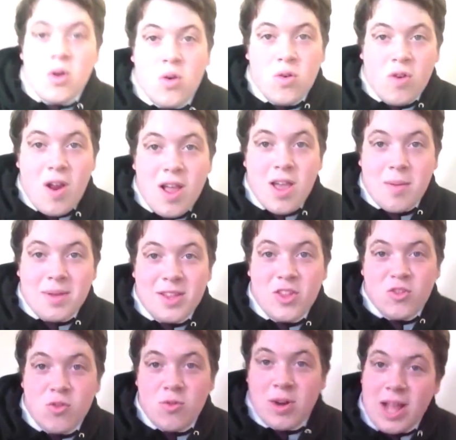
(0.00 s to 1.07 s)
Alright, I'm in
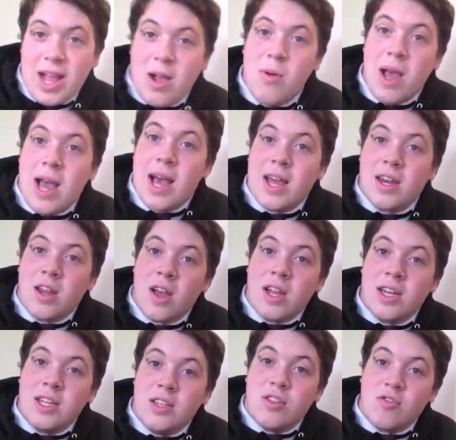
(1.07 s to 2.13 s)
school now and I
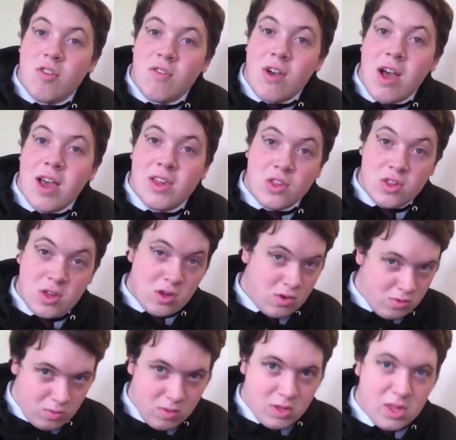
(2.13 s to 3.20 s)
need to revise, so
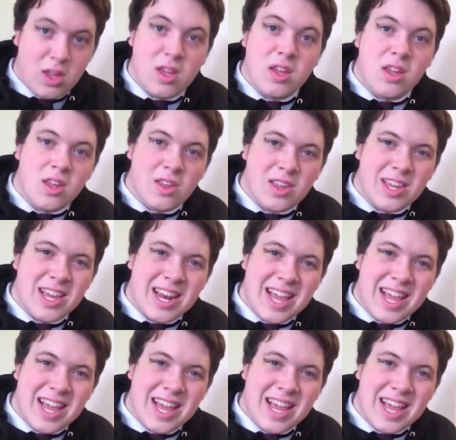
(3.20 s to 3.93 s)
see you